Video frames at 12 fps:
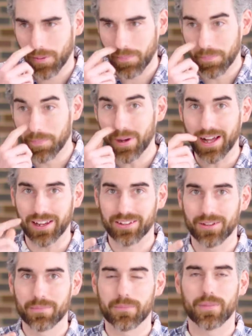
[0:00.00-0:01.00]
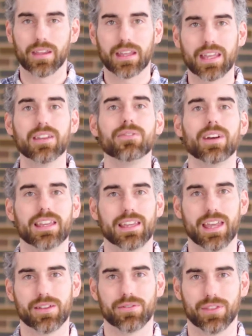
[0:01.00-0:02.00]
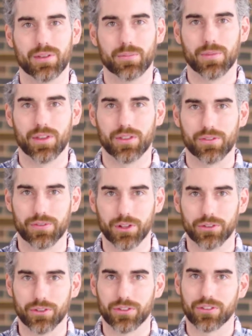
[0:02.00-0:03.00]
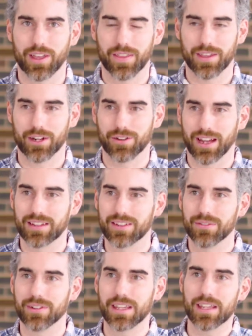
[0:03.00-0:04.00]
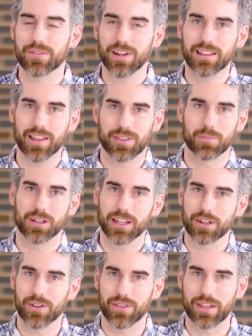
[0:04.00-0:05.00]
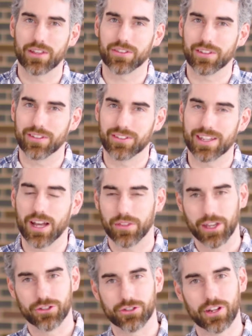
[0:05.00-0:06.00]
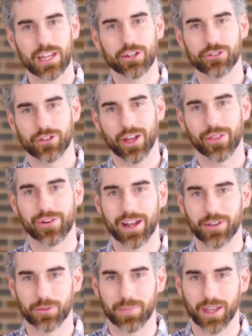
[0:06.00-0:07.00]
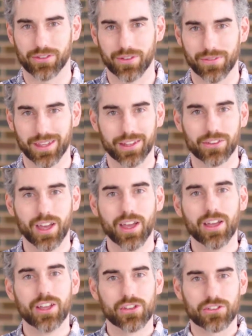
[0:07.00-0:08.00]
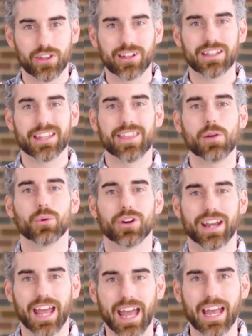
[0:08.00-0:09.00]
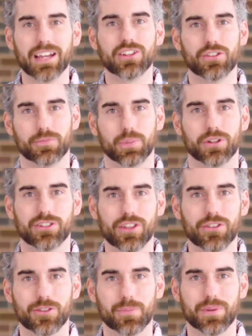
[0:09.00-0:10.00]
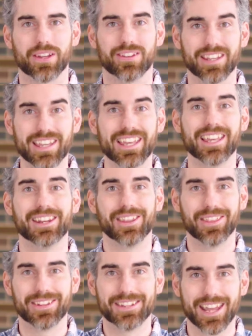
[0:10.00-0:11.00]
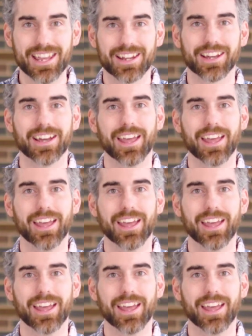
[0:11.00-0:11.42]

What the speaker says: But if I gave them the filters and the interactivity, if I let them click on things and see how they changed other aspects of things, suddenly they were an active participant in the data.